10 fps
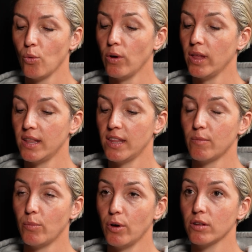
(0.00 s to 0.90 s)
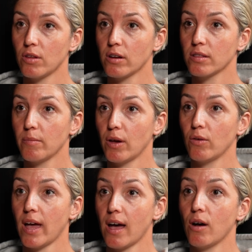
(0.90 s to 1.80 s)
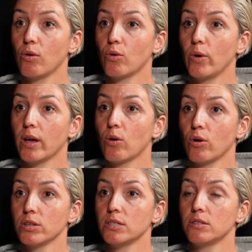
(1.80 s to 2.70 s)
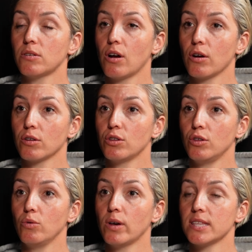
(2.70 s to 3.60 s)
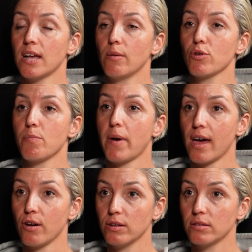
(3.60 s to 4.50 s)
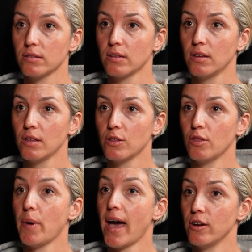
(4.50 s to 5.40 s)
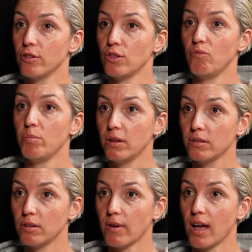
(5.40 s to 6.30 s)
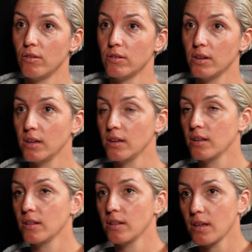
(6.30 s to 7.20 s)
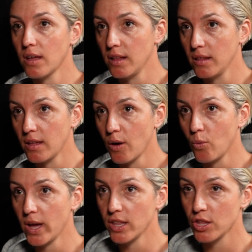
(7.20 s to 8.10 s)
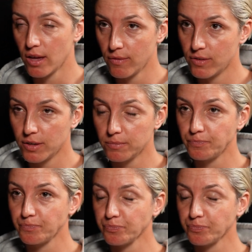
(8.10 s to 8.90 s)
Well, and this book talks about how quick horses are to establish patterns. So the patterns you've built around a weight shift.